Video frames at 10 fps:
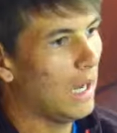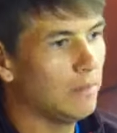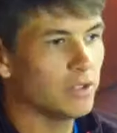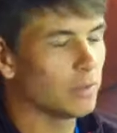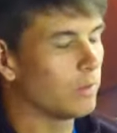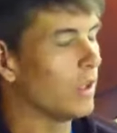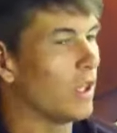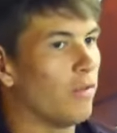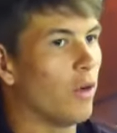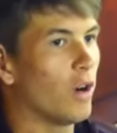I'm just
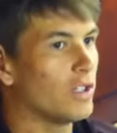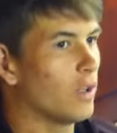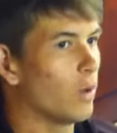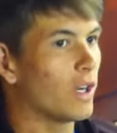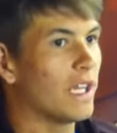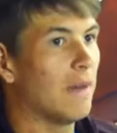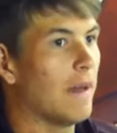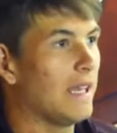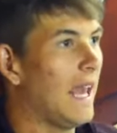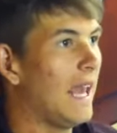looking forward to working
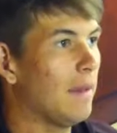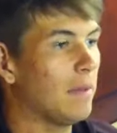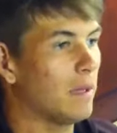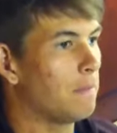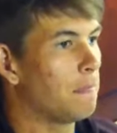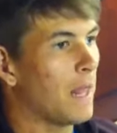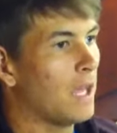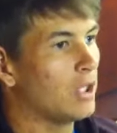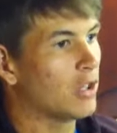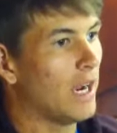on my game and
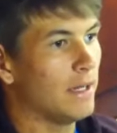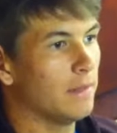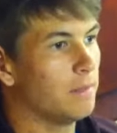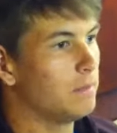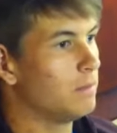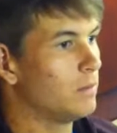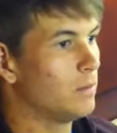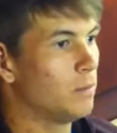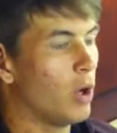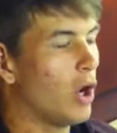trying
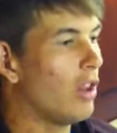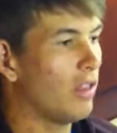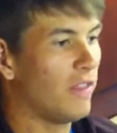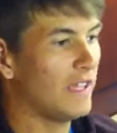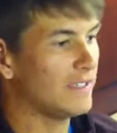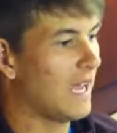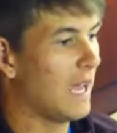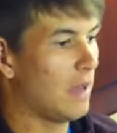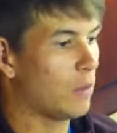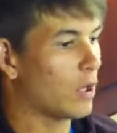to put all the things
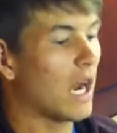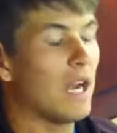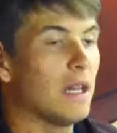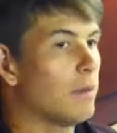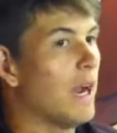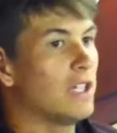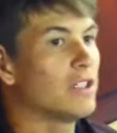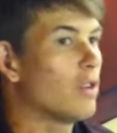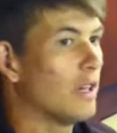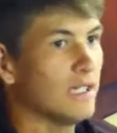I work on in the
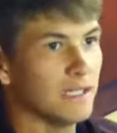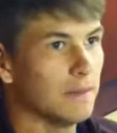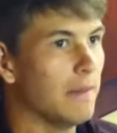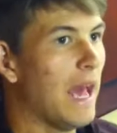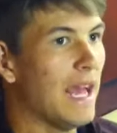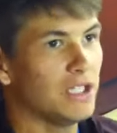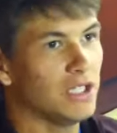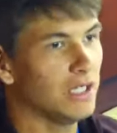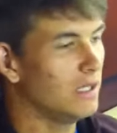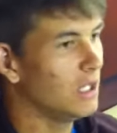practice court into the
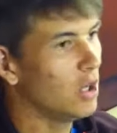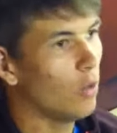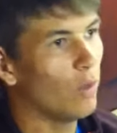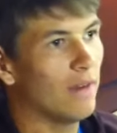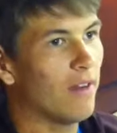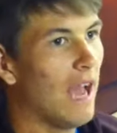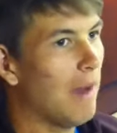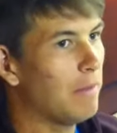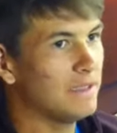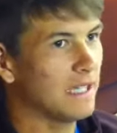match. And whatever
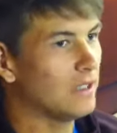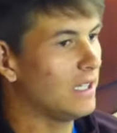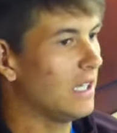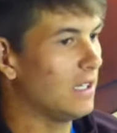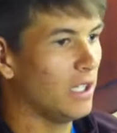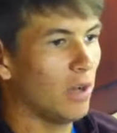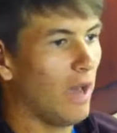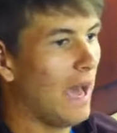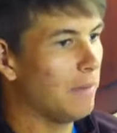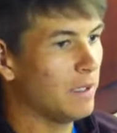happens out there, you
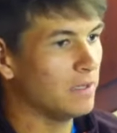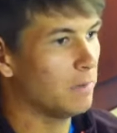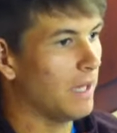know, happens.